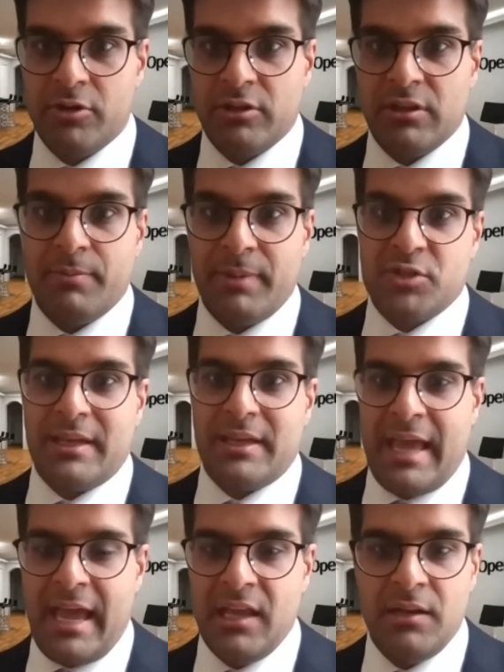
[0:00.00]
We're doing the best we
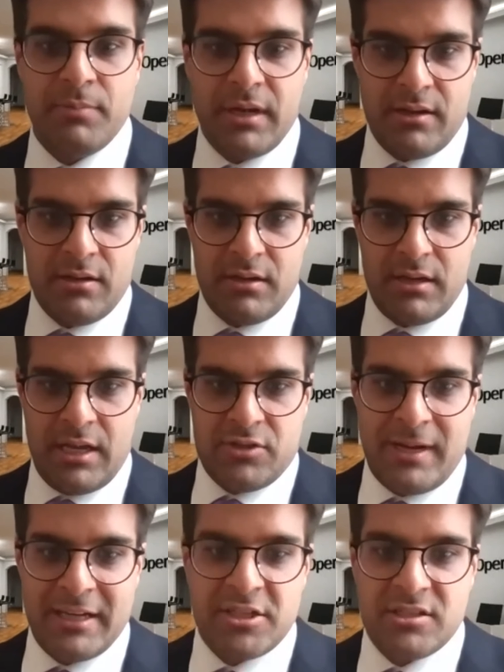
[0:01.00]
can. But
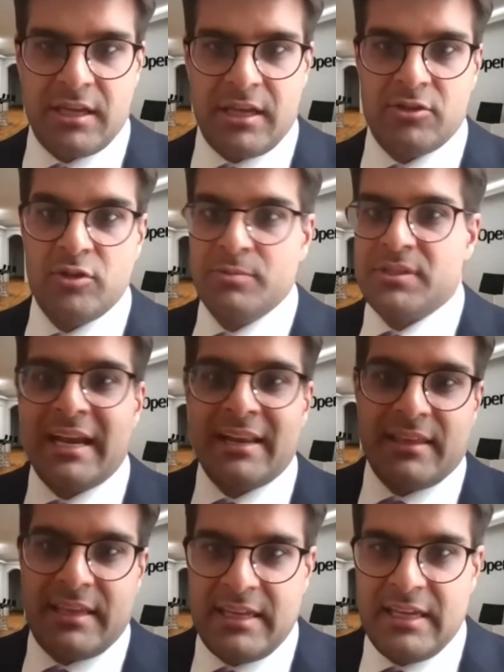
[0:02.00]
as Reggie said, Zoom's
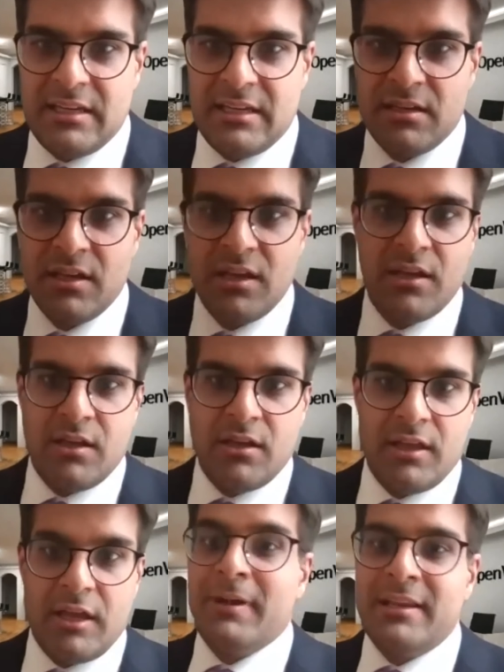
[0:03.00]
getting the heat.
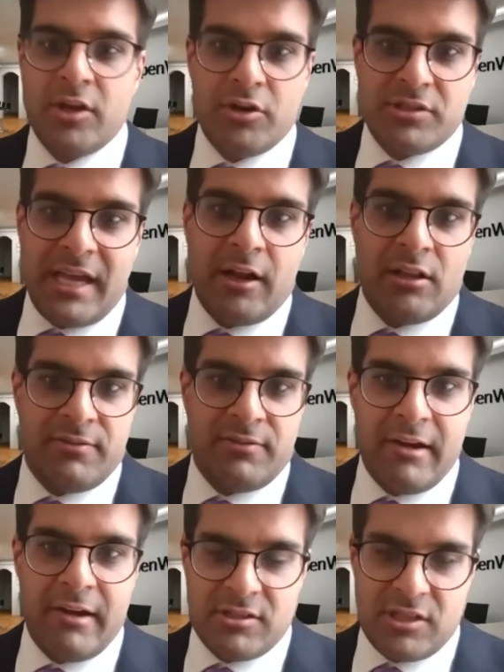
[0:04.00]
Like Windows had all the
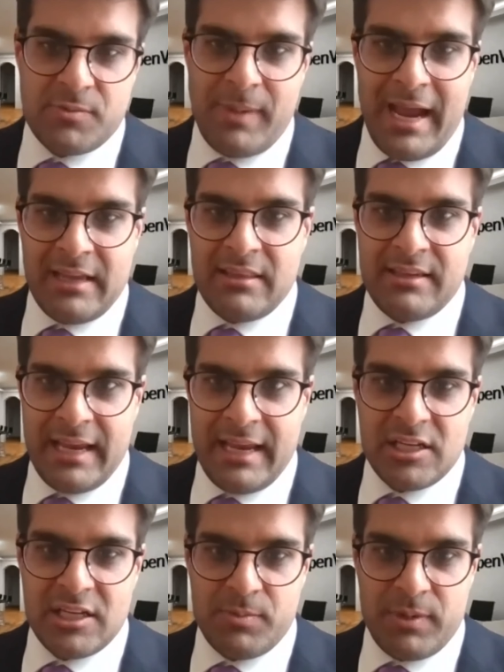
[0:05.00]
viruses back in the
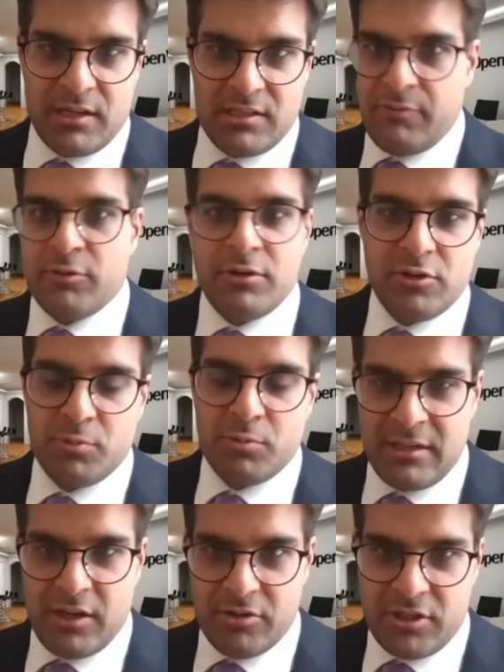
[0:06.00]
90s because everyone used
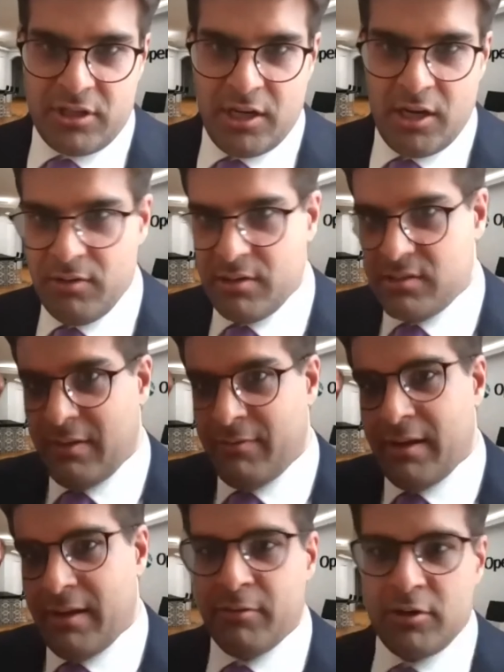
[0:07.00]
Windows. If
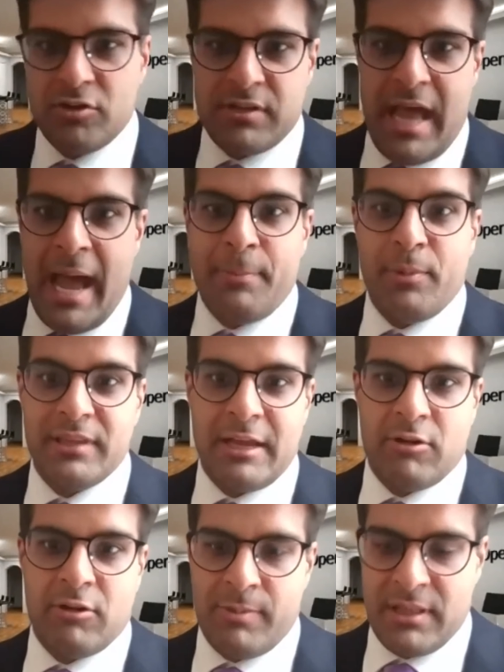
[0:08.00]
everyone used Apple,
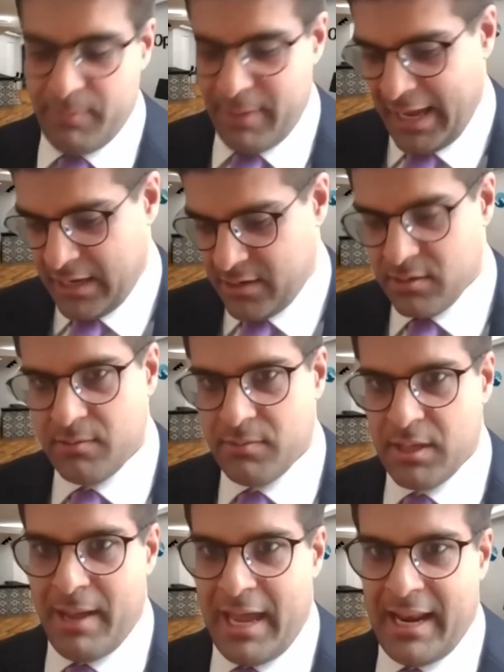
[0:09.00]
they would have been the bad
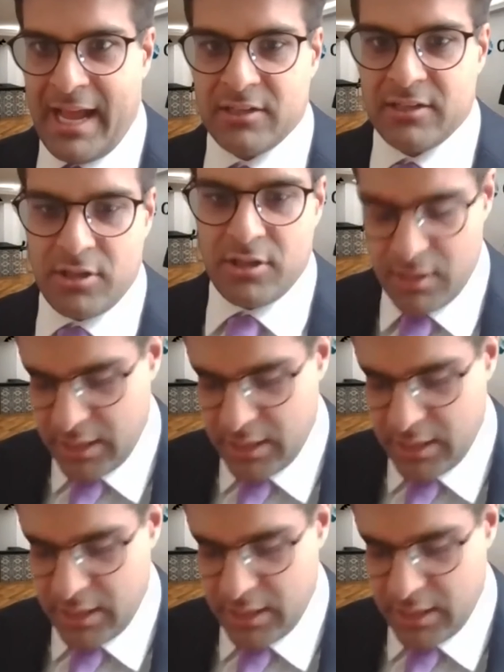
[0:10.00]
actor.